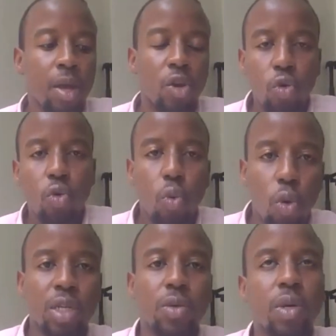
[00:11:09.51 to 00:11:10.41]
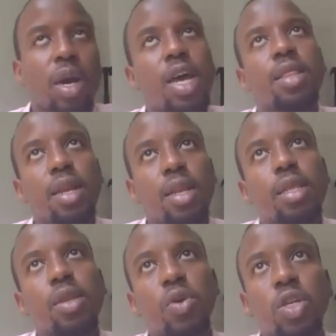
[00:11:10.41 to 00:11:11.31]
Do what you can and then
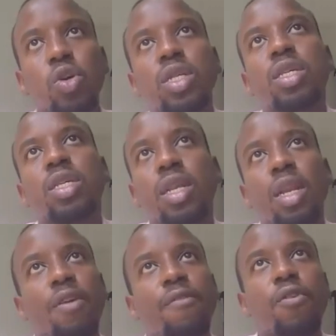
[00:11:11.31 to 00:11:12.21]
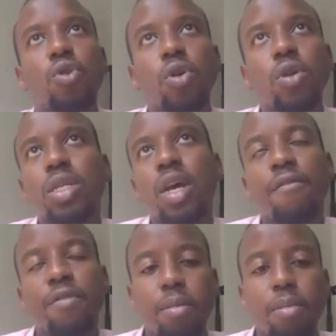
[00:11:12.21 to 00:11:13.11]
do it consistently. If you don't
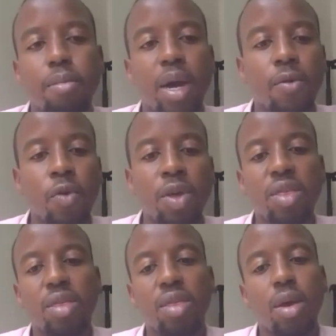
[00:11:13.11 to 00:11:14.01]
have the bandwidth,